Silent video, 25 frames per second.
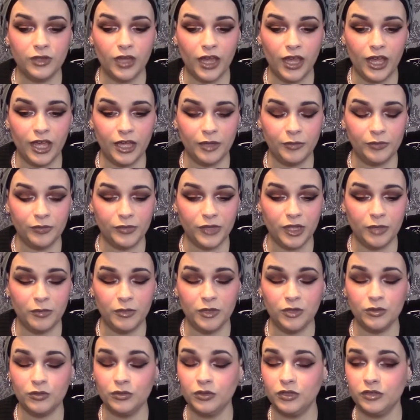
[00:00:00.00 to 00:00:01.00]
Let me
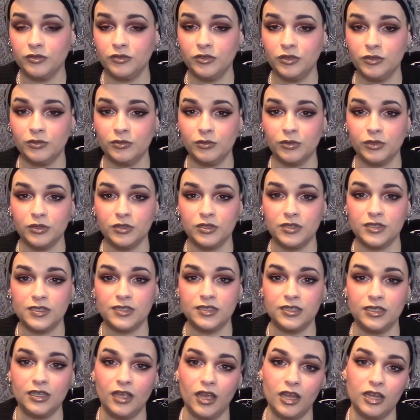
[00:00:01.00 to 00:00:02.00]
know if you want to
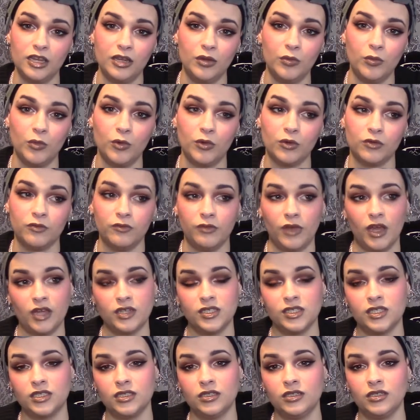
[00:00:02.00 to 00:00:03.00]
see any more
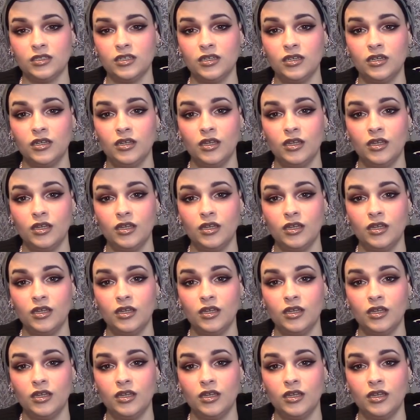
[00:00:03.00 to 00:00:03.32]
fashion